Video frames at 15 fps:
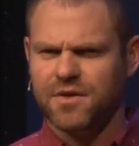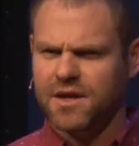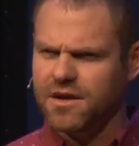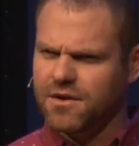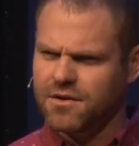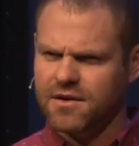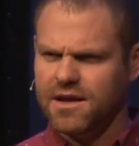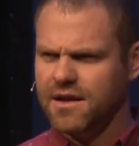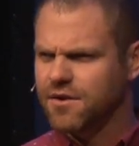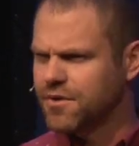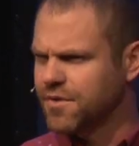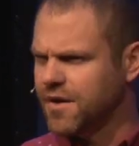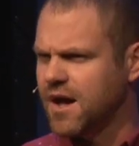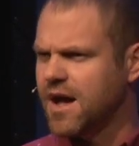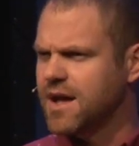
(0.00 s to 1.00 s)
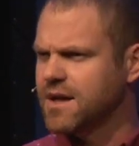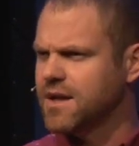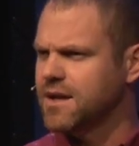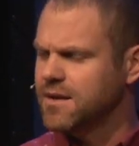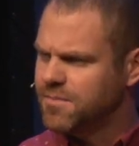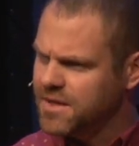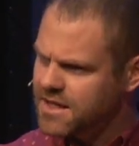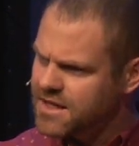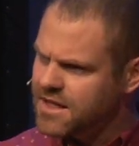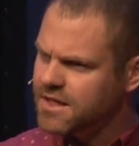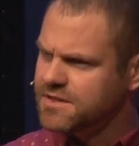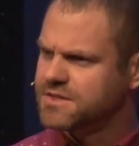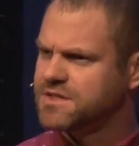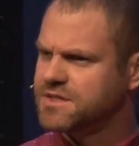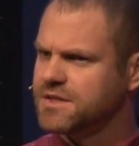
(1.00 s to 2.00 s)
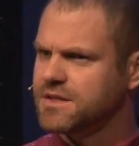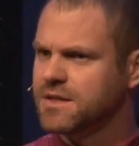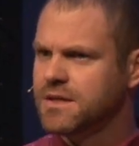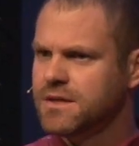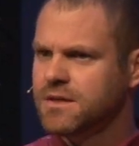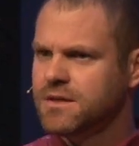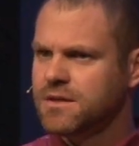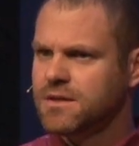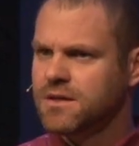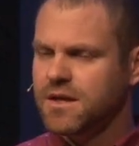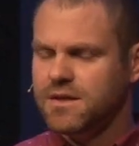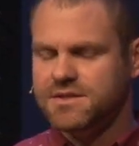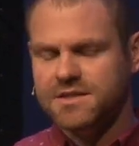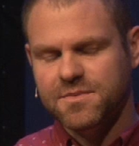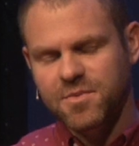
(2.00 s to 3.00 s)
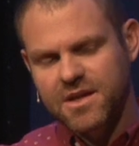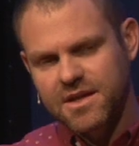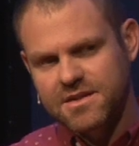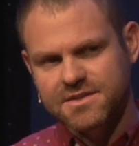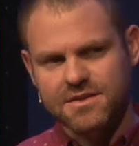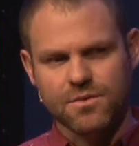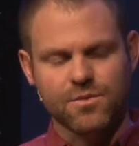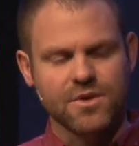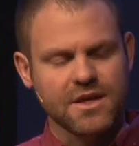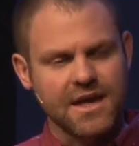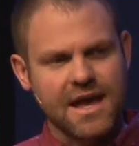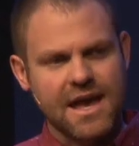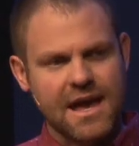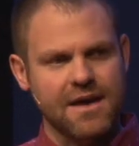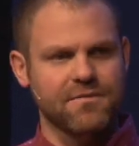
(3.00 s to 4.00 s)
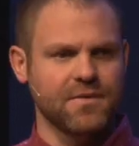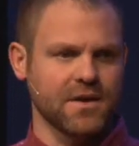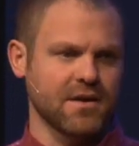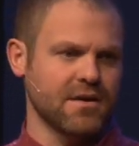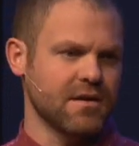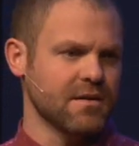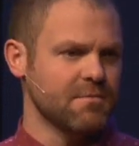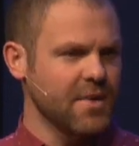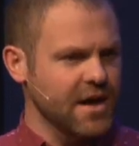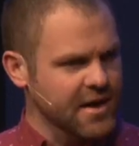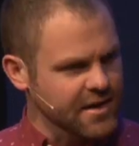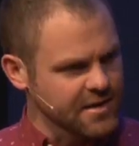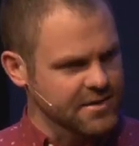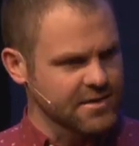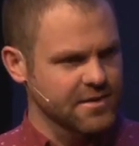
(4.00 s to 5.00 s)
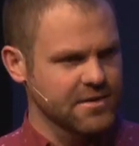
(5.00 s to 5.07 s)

The ear gate or the eye gate, it begins to, it just begins to wreak havoc on our mind.